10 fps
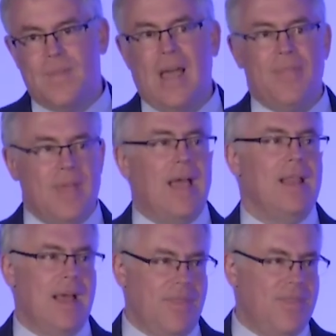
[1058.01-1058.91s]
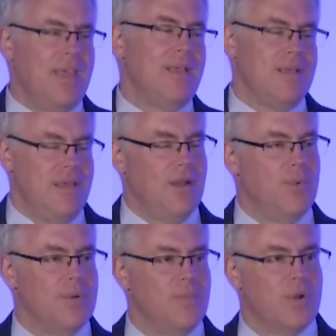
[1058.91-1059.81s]
I think
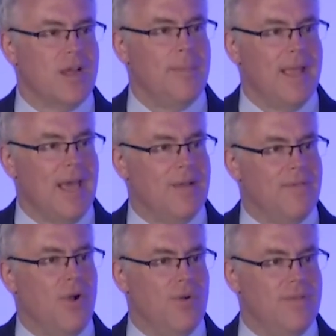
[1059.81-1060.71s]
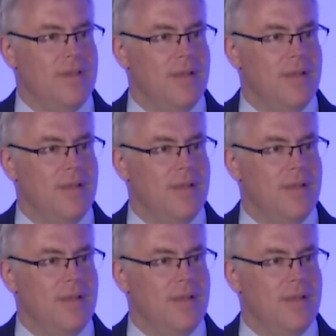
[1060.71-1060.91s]
we're coming out of COVID.